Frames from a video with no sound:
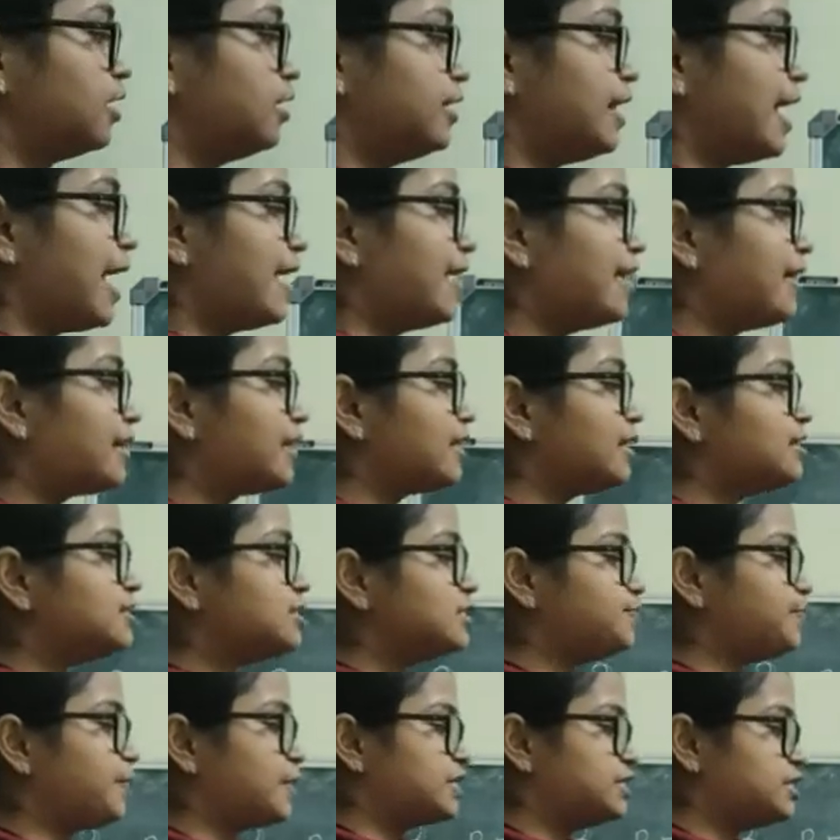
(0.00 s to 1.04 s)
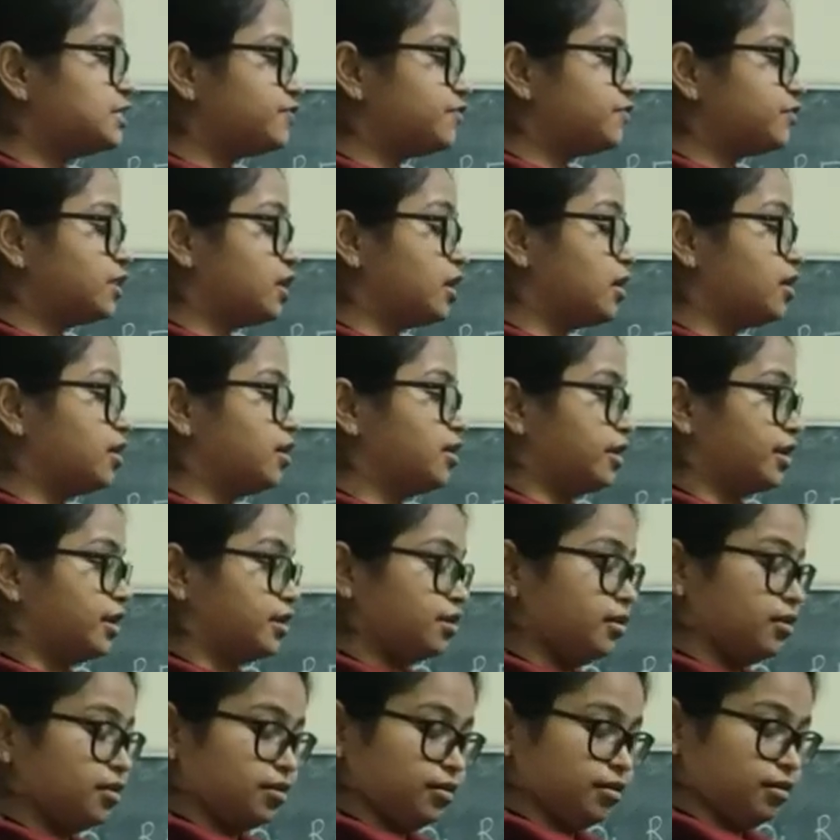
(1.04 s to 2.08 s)
directly specified,
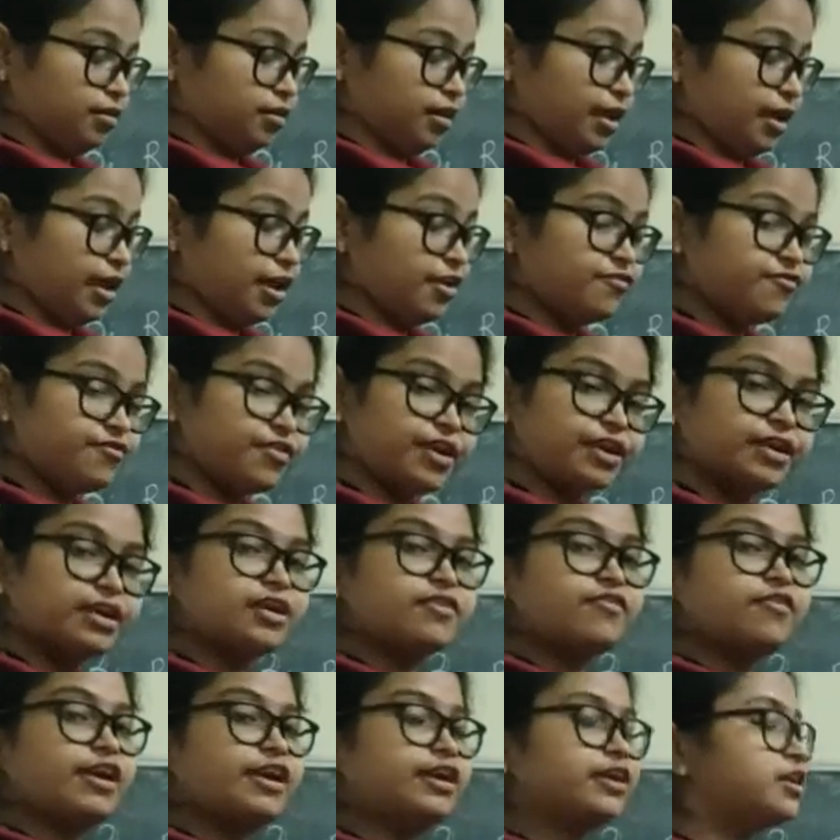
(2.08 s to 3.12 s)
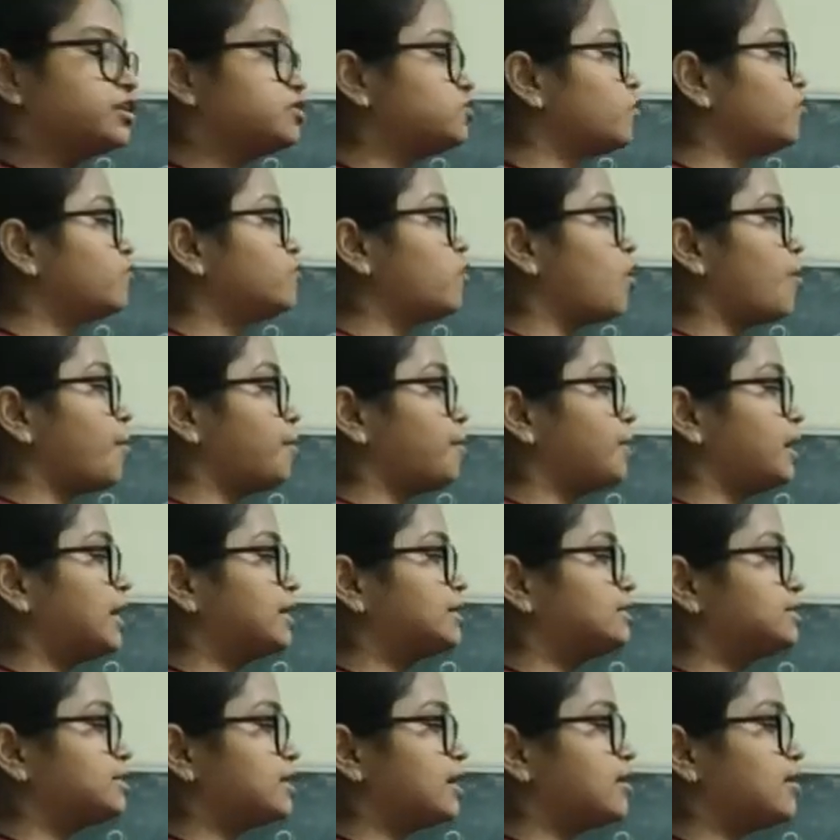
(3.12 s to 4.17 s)
the effective address of the
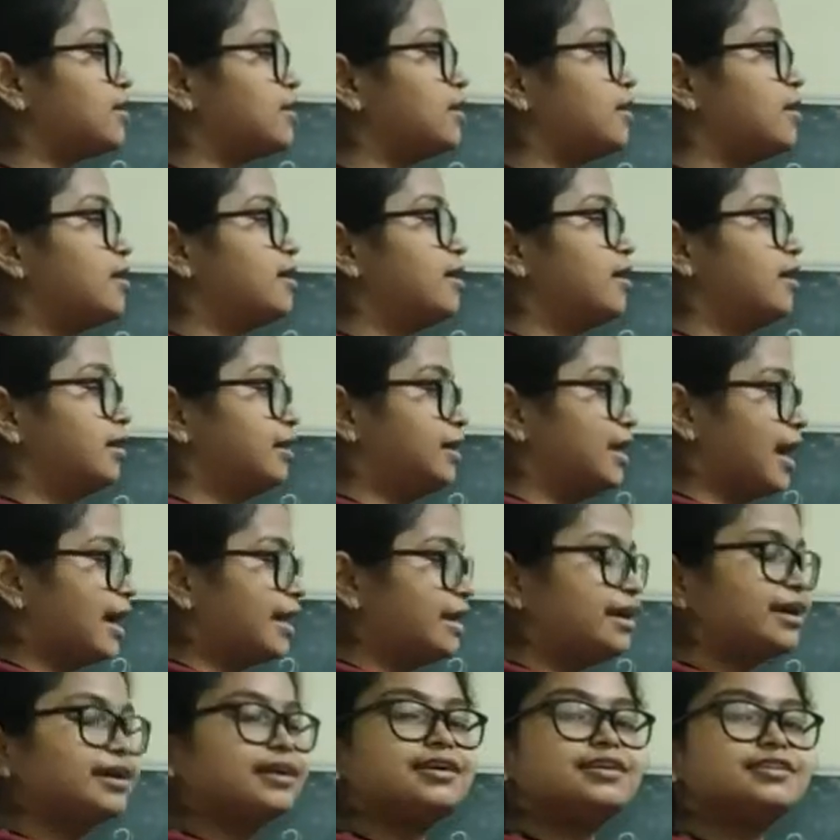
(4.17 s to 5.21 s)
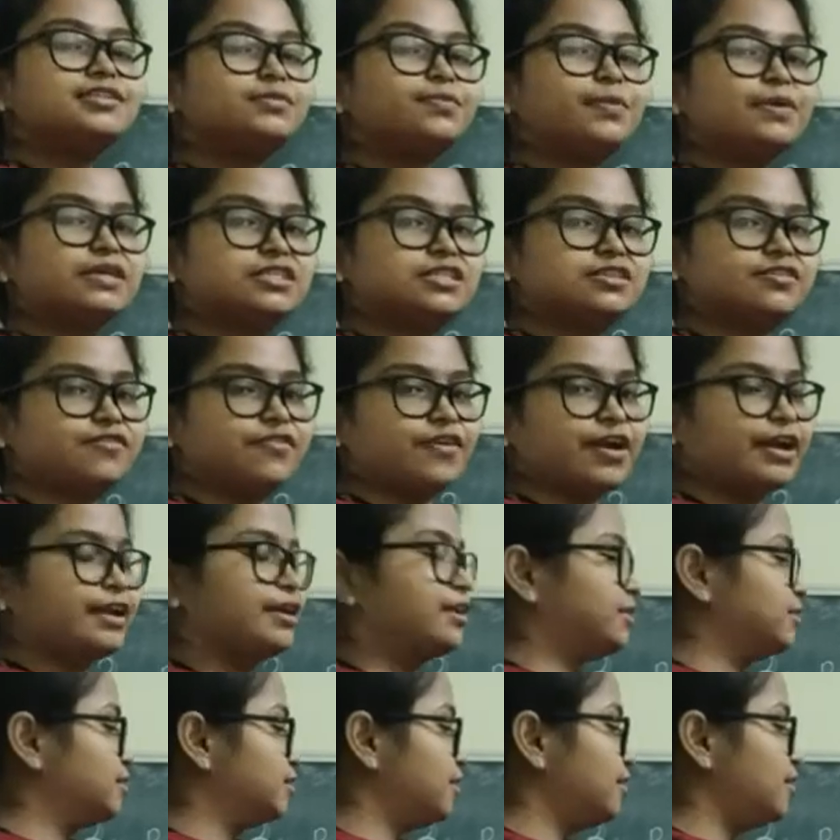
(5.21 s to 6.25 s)
operands are directly specified
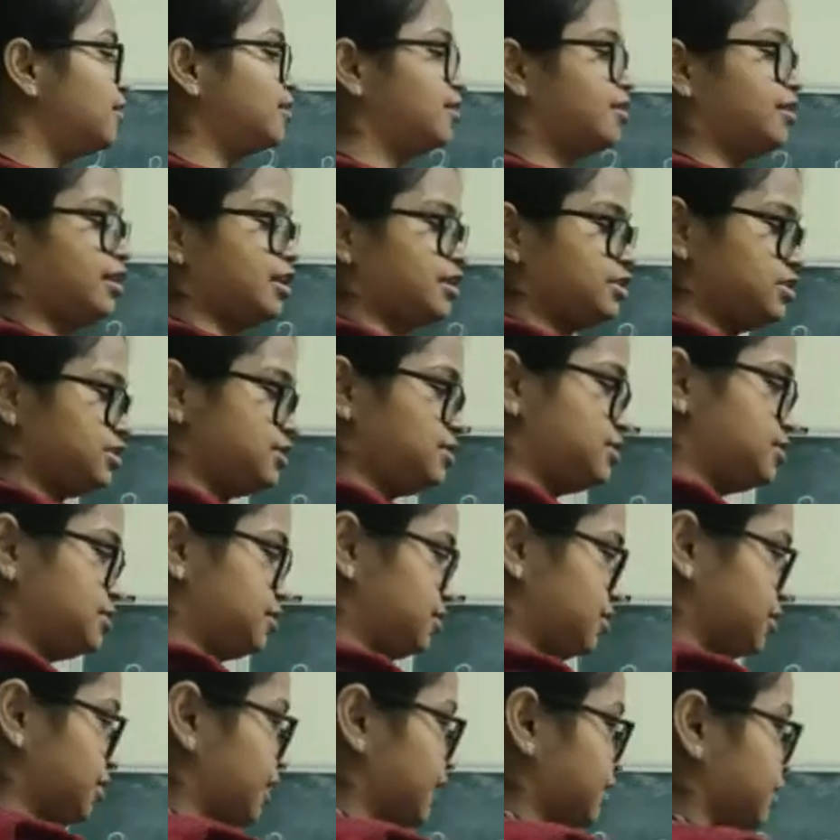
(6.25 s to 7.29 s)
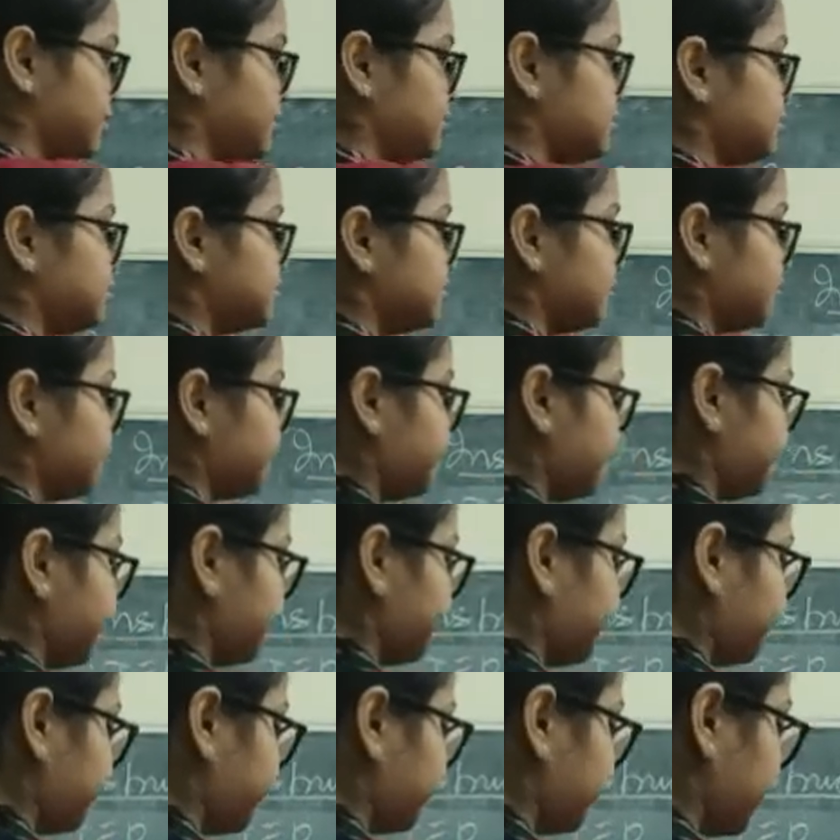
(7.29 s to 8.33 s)
in the register. That is
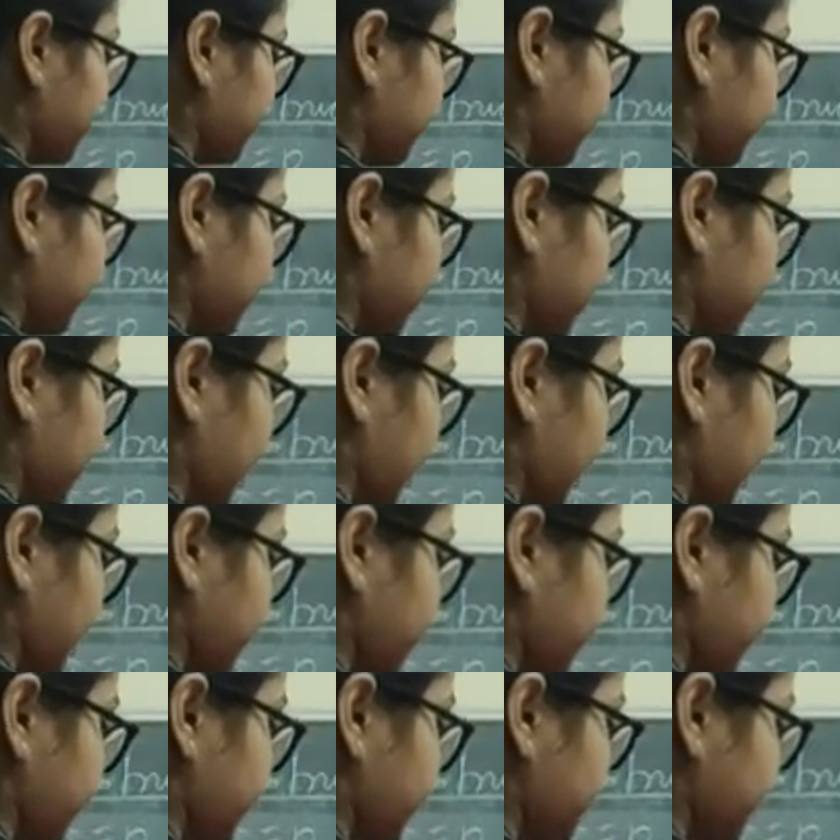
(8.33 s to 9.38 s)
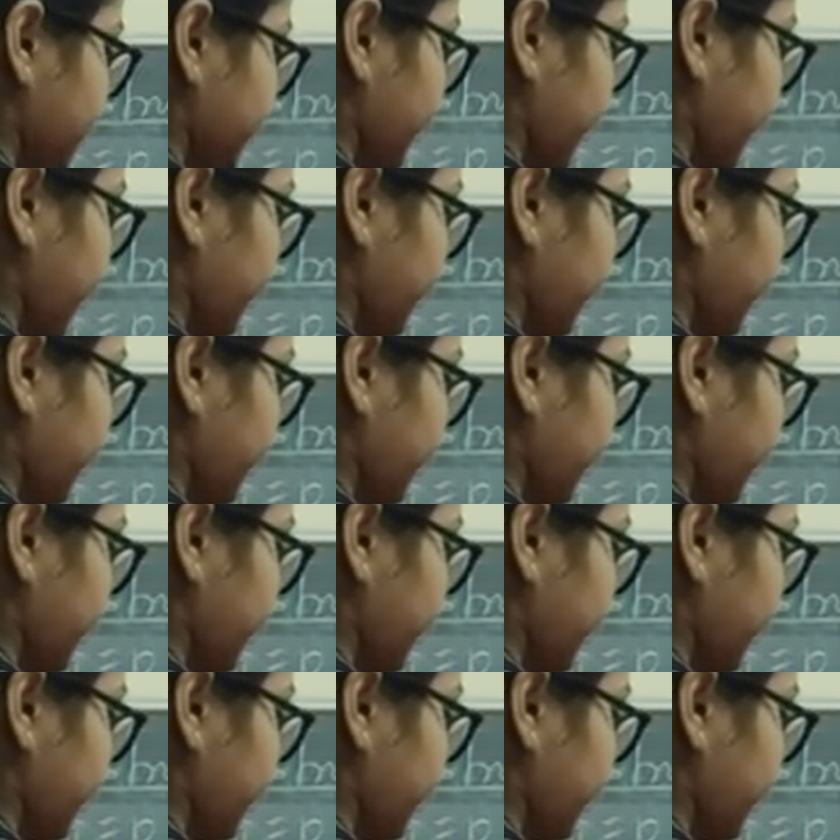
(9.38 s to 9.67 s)
effective